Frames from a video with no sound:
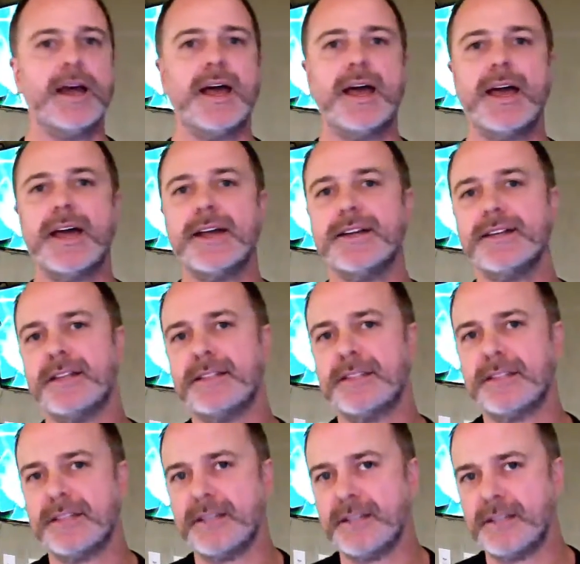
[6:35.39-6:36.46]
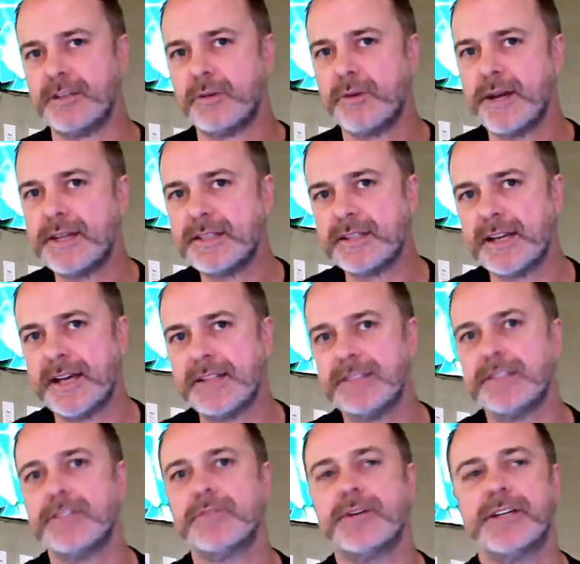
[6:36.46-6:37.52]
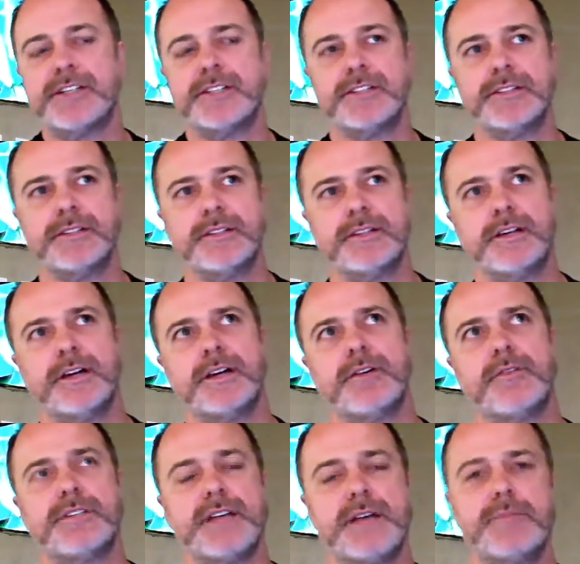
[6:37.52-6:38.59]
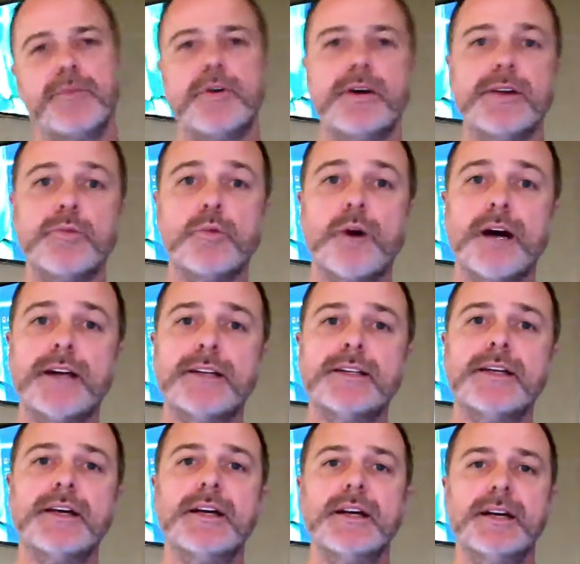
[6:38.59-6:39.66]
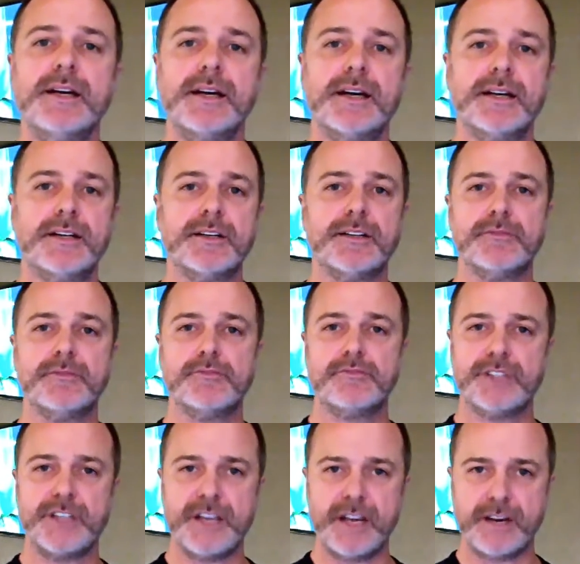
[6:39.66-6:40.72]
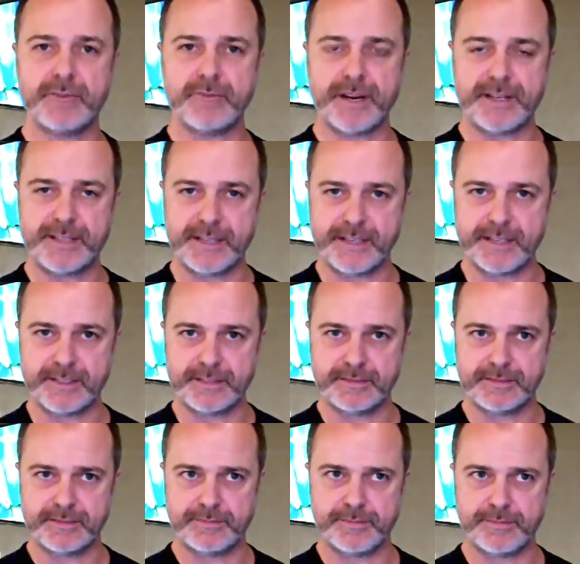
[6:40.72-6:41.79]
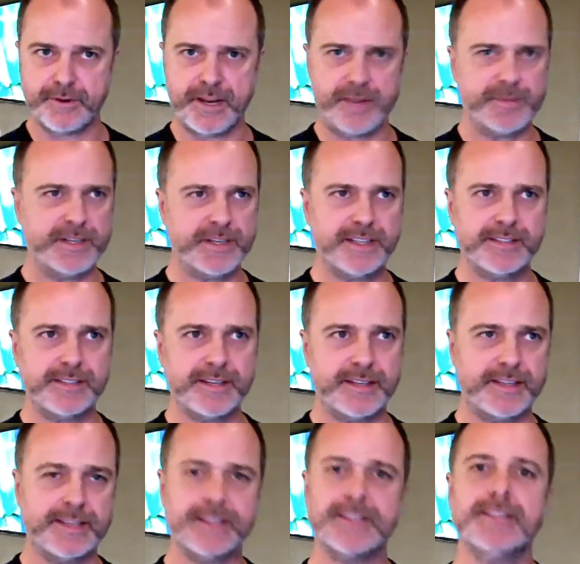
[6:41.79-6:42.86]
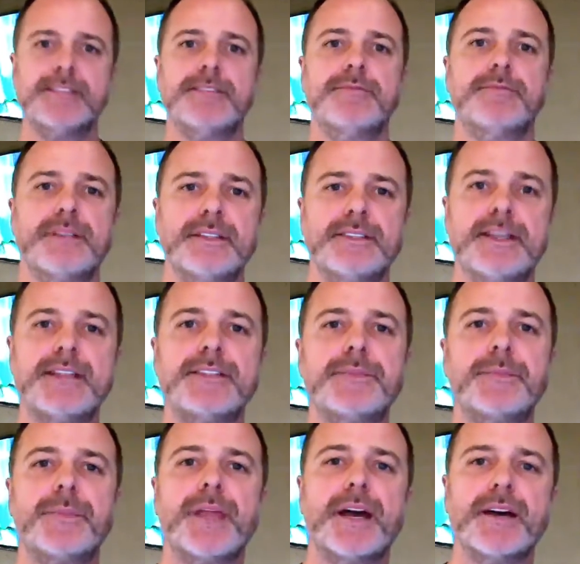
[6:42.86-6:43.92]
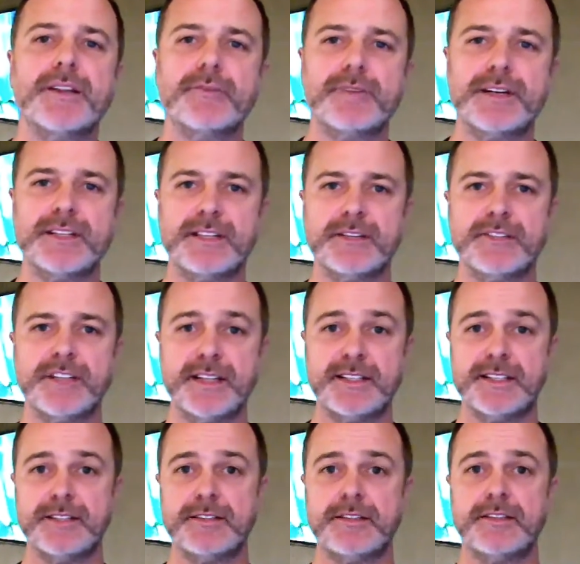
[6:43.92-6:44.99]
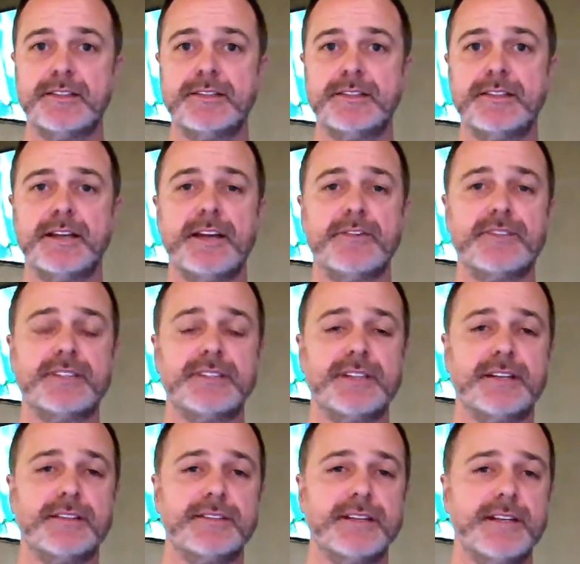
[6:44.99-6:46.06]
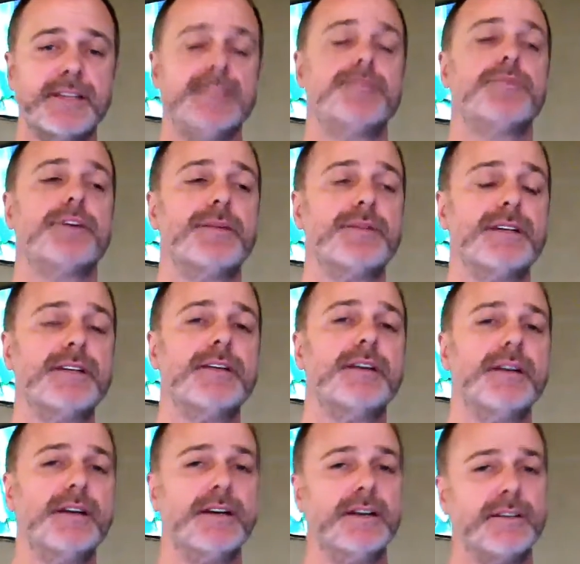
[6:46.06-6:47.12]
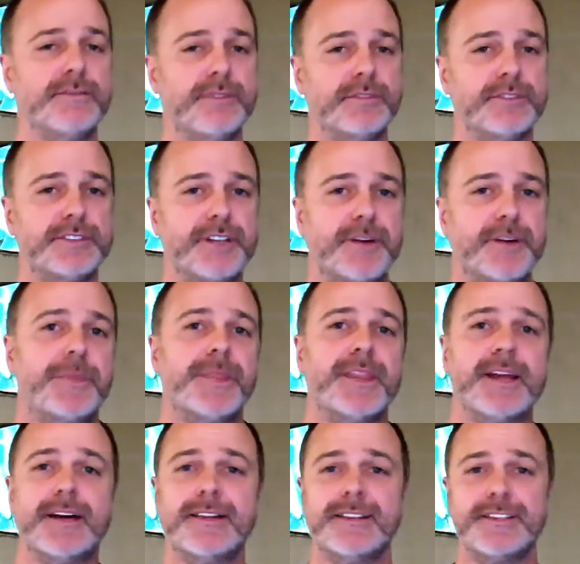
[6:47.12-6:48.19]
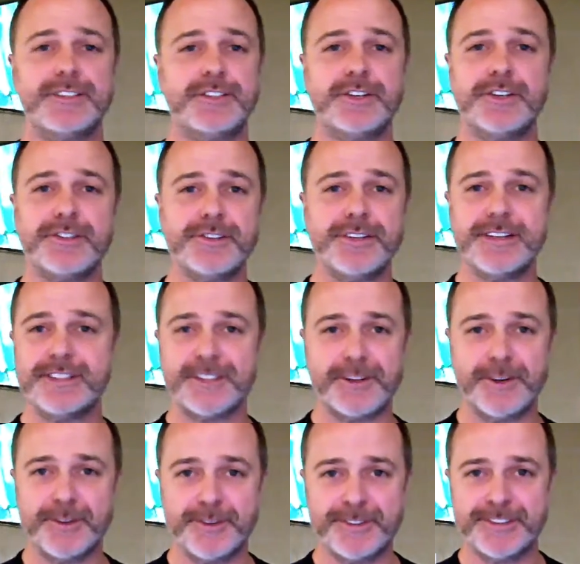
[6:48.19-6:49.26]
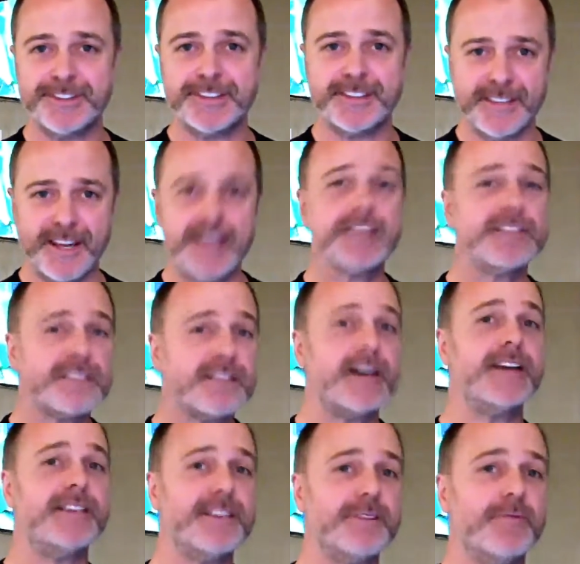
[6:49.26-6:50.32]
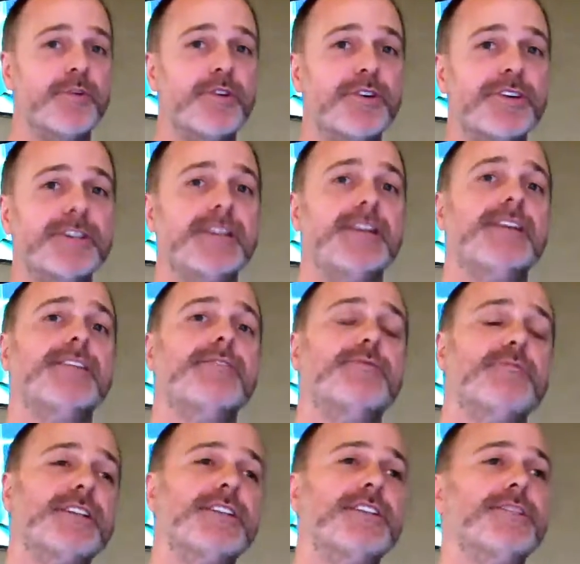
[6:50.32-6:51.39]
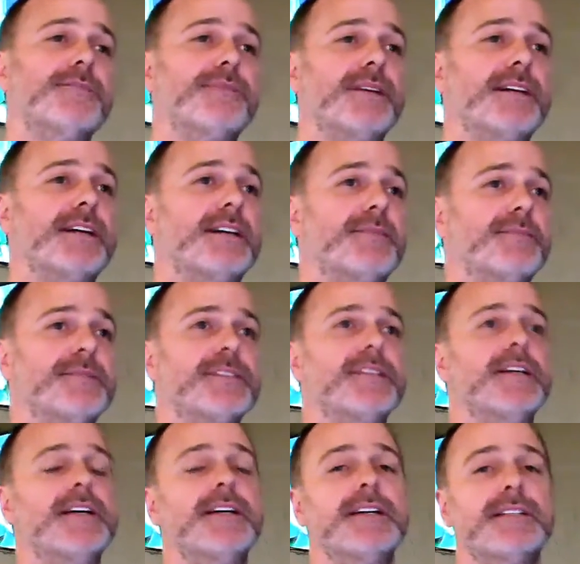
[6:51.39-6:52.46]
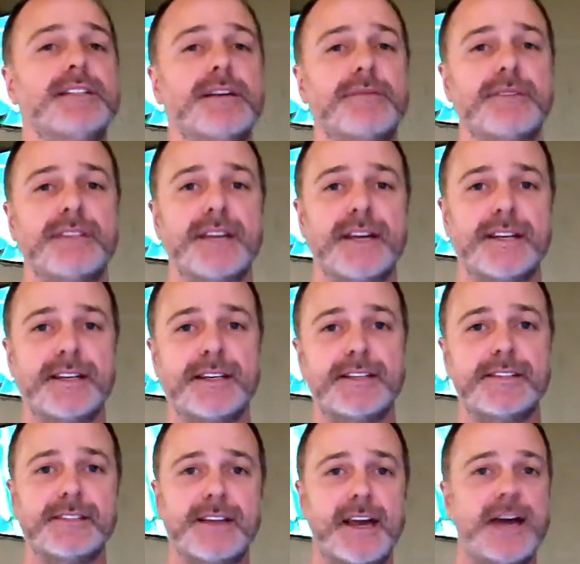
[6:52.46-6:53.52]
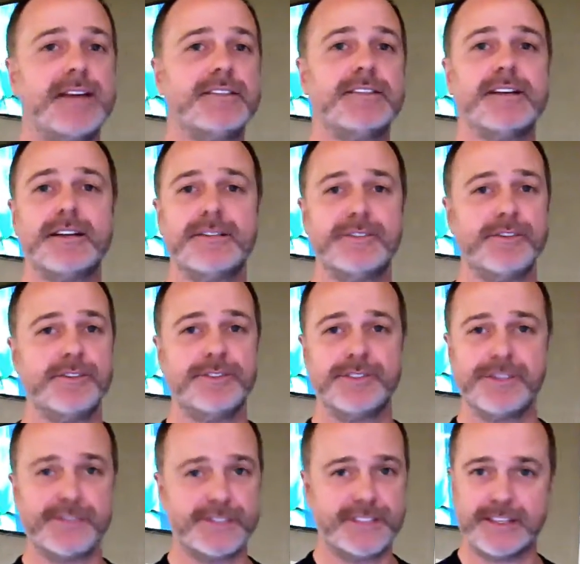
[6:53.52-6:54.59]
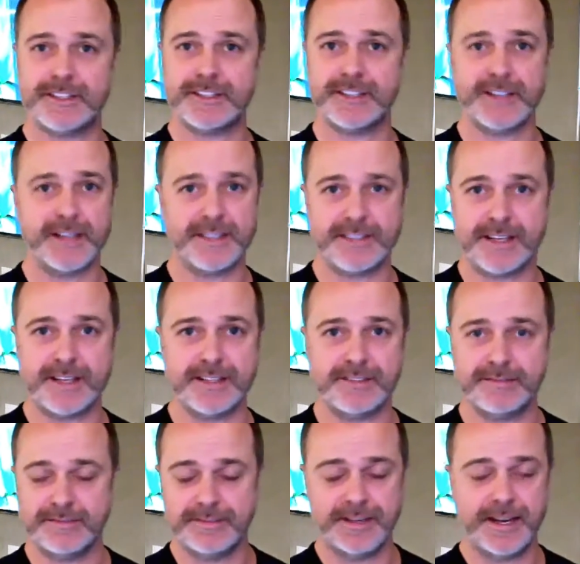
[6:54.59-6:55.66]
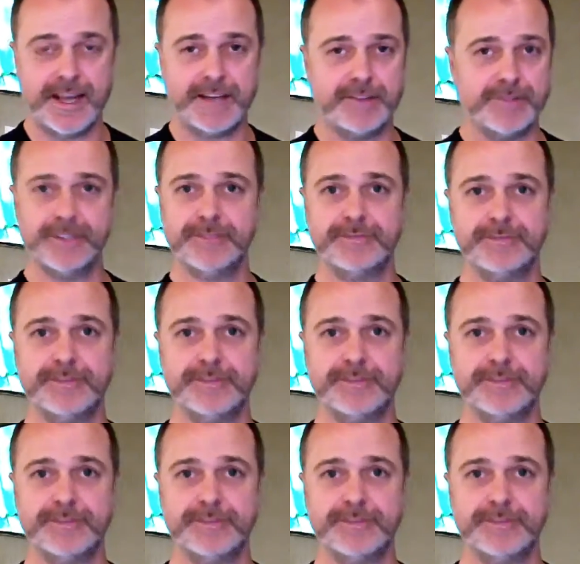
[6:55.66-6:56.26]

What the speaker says: And in the Queensland situation, 10.1, chair renting prohibited, I think is what it says. The renting of chairs is hairdressing salons is prohibited, full stop. This too is a clause inside the award and of which becomes something that is outside of your jurisdiction as a landlord.